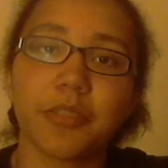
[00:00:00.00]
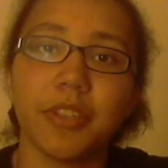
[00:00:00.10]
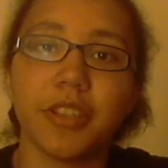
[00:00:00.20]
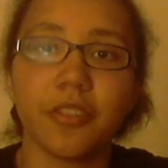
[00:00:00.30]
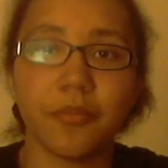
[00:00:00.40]

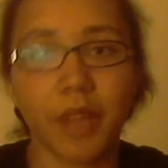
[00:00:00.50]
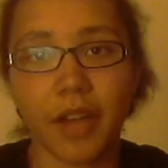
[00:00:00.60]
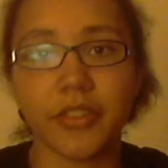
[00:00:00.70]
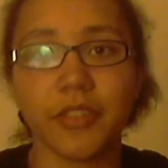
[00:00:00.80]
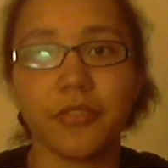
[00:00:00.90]
need to
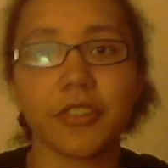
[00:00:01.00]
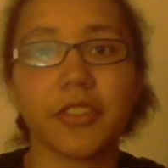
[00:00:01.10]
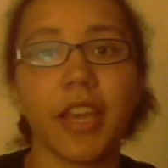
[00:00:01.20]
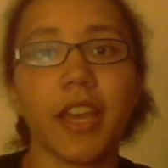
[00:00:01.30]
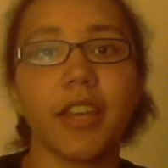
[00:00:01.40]
obviously finish the
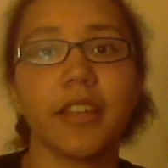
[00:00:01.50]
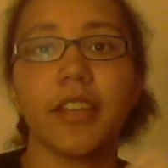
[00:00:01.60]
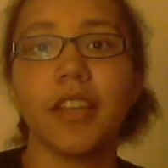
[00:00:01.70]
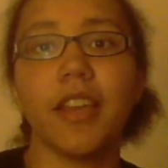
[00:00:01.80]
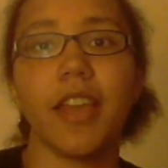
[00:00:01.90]
head
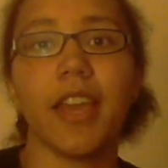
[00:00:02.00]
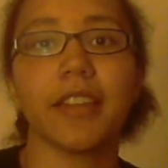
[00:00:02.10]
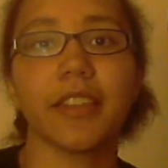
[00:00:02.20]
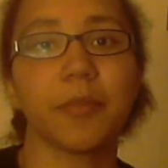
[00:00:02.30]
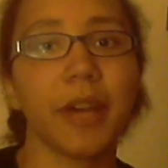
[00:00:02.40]
and
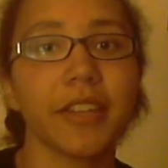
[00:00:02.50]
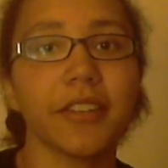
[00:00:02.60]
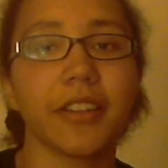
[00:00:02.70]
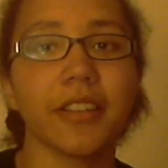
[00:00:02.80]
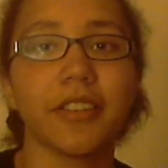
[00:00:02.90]
get the body
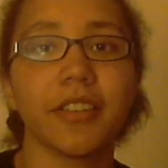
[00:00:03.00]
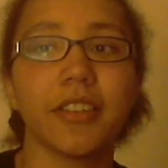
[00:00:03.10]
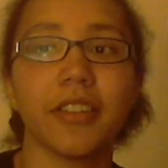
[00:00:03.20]
done,